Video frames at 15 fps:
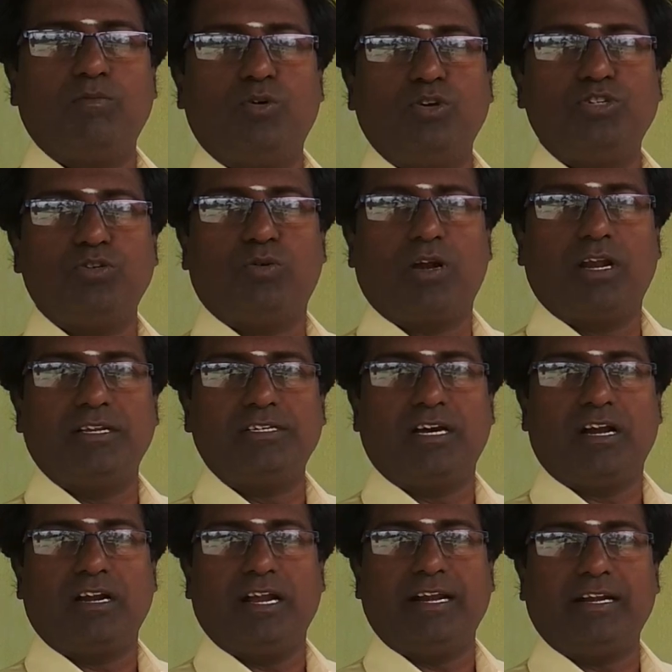Welcome to Zoology
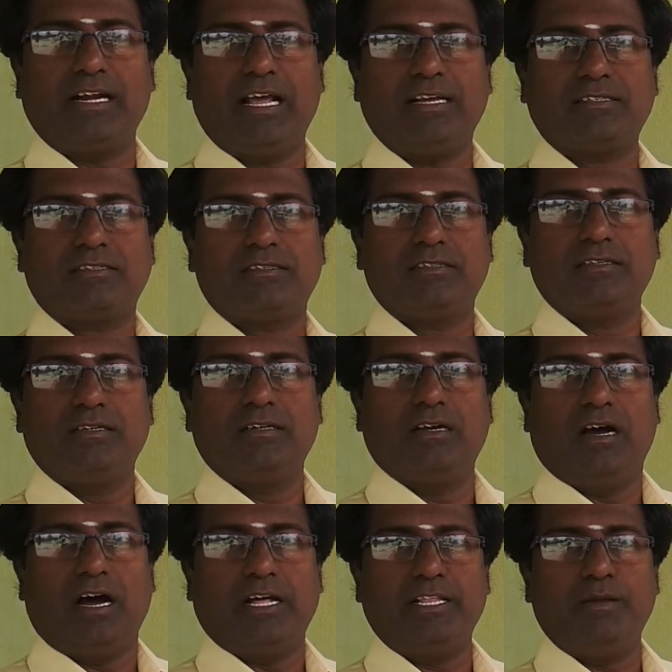online class,
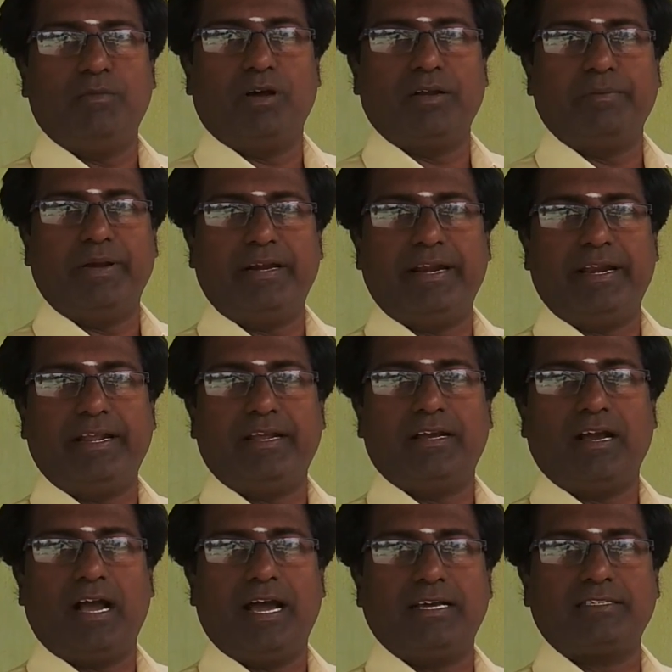Adhiyaman Metric
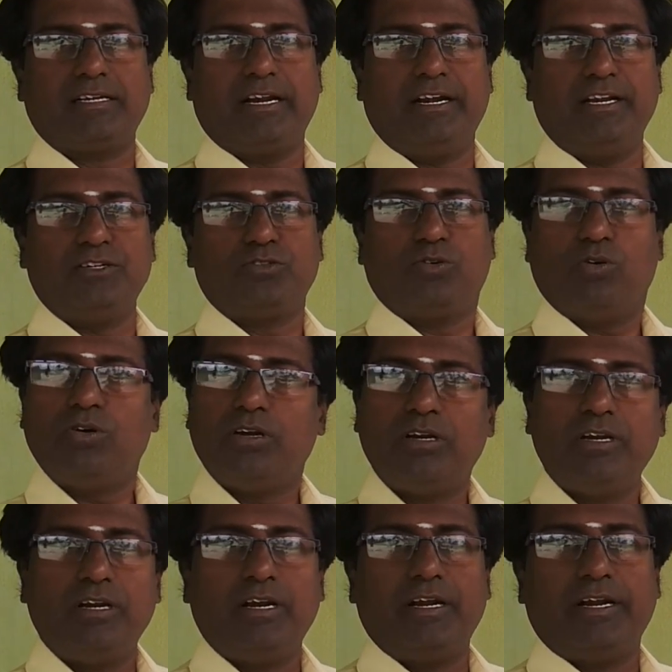Higher Secondary School.
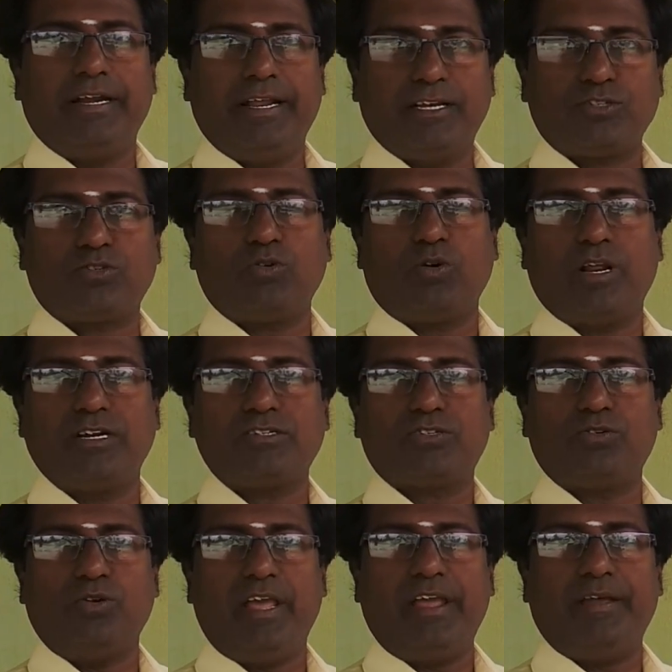Dear students,
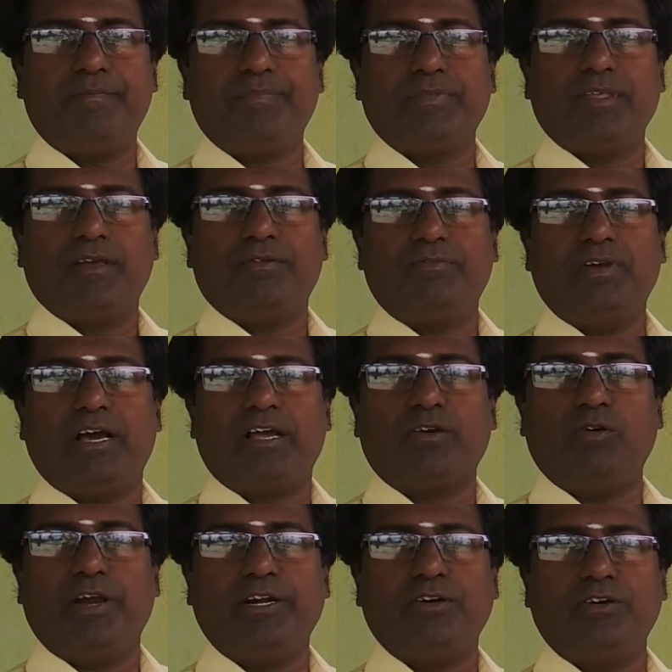today we are
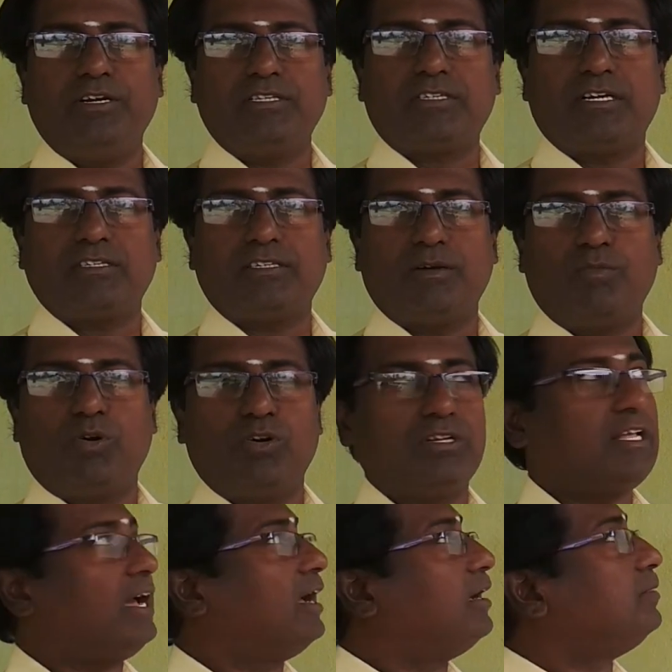going to discuss about
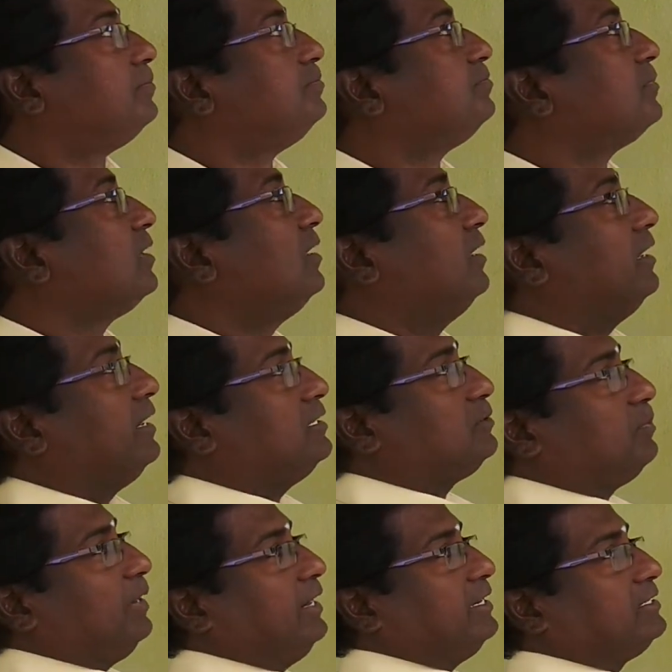the
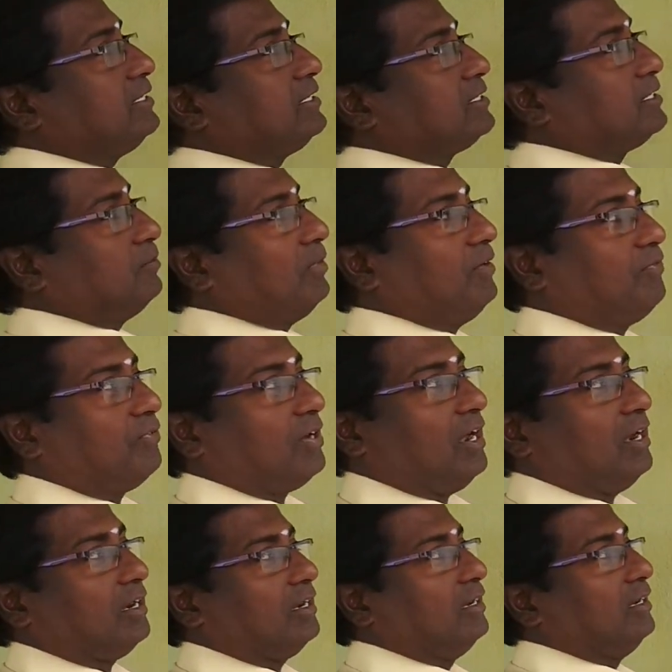respiratory system of
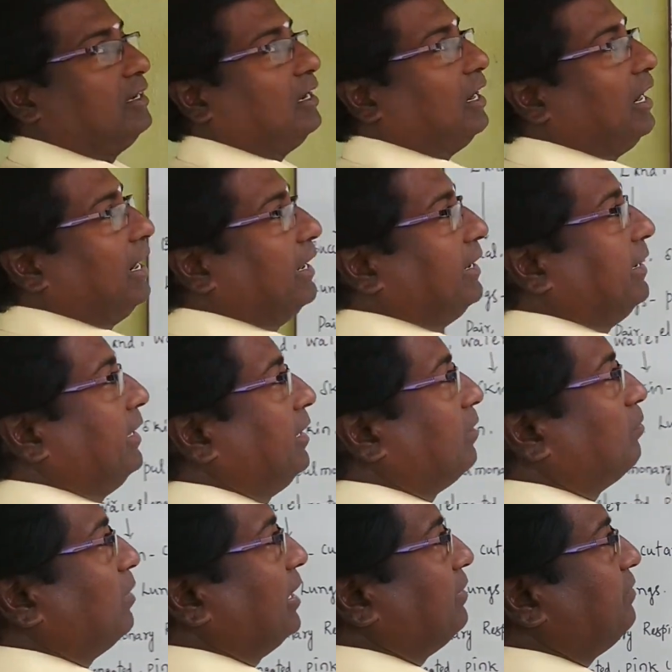frog and
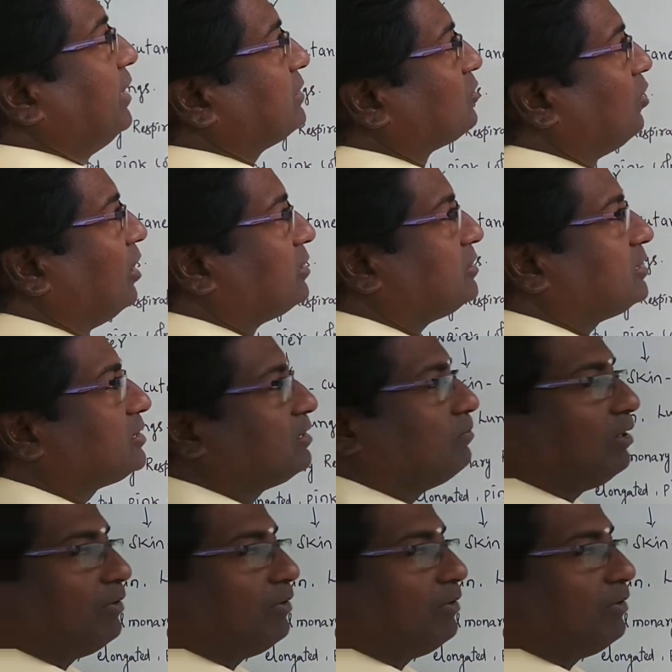blood vascular system